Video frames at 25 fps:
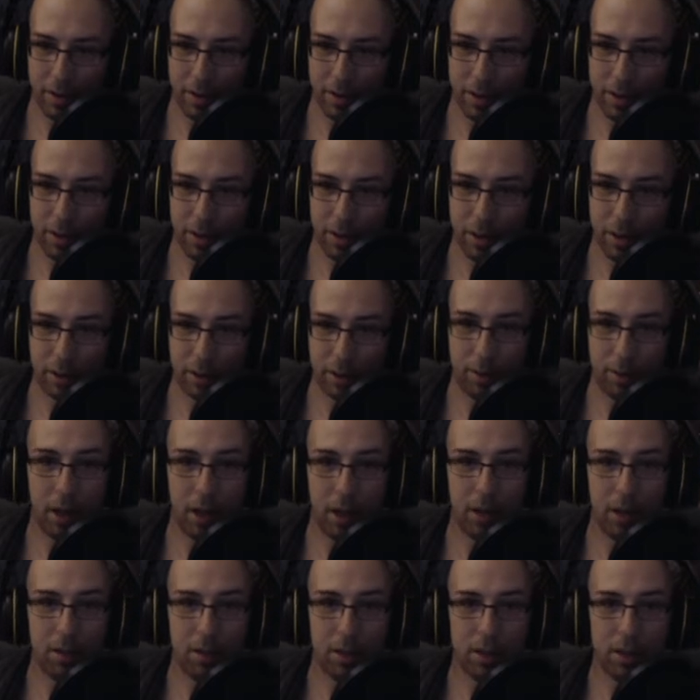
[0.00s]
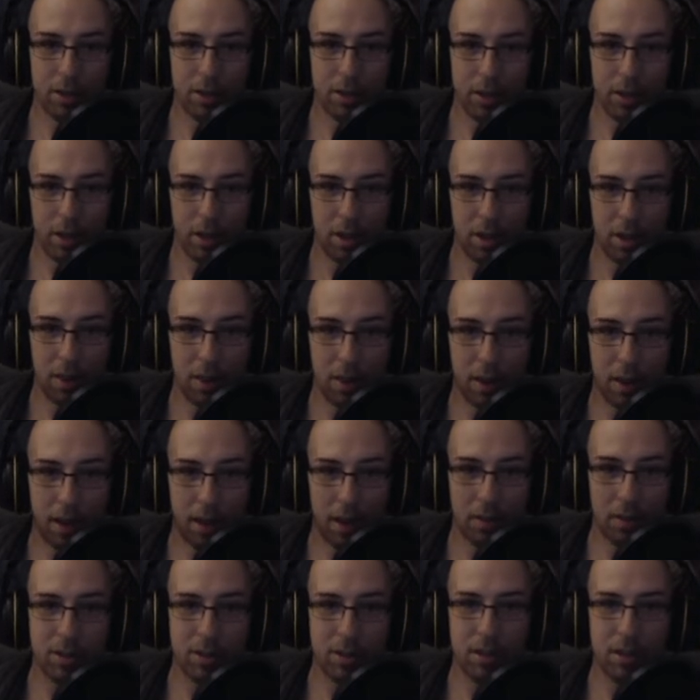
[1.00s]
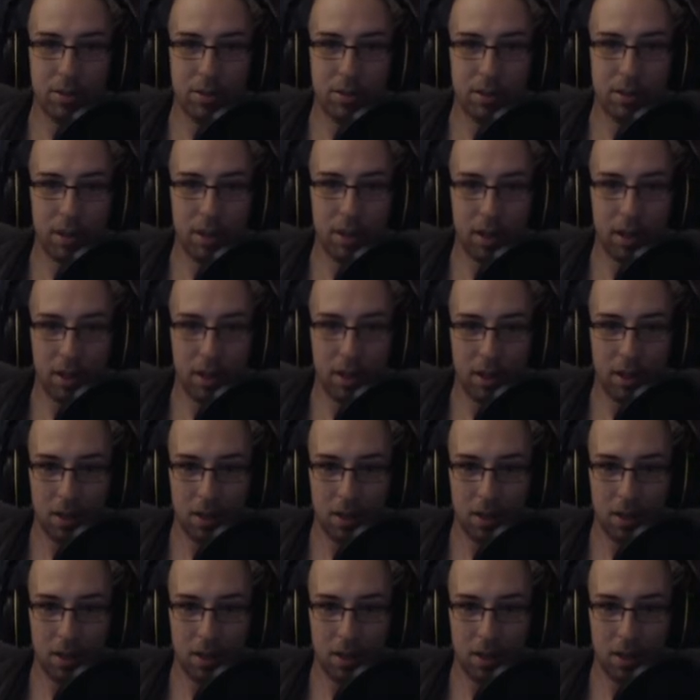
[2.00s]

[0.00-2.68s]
like to try the grenade launcher. That looks interesting.